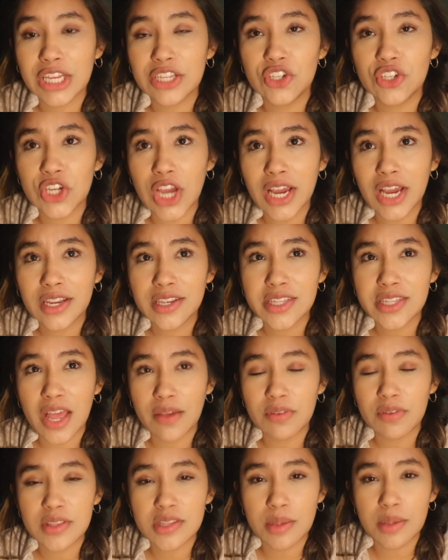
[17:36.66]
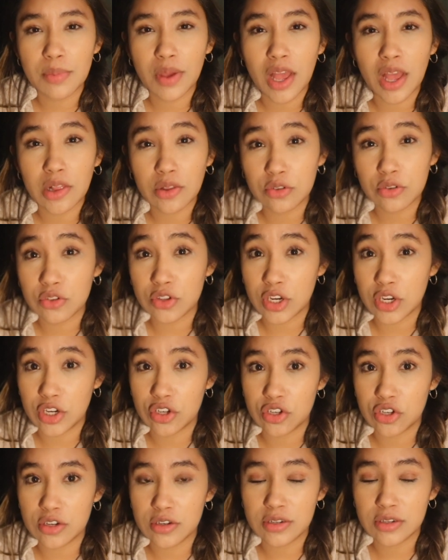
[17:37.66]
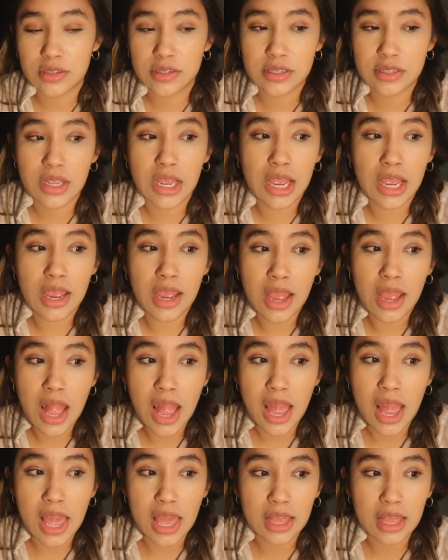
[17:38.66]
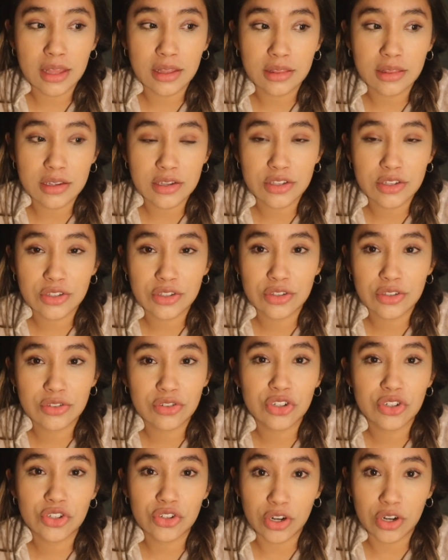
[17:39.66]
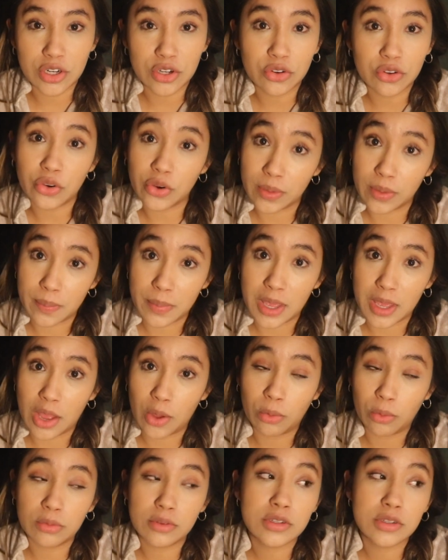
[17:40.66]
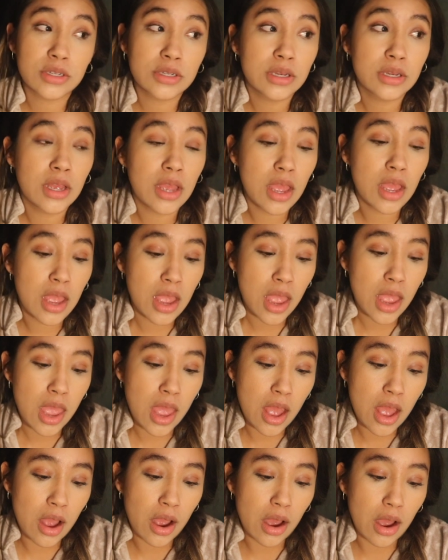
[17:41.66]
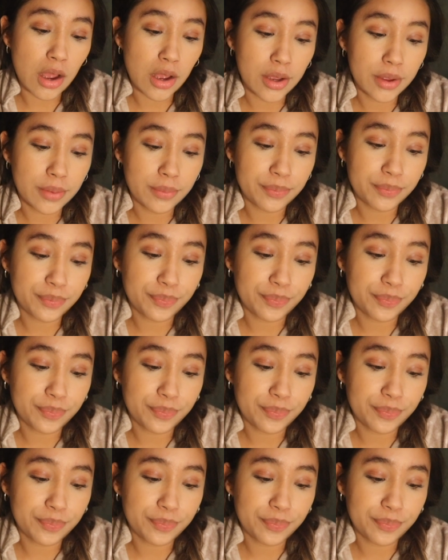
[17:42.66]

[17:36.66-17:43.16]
Jack is having some hallucinations and they're starting to creep me out.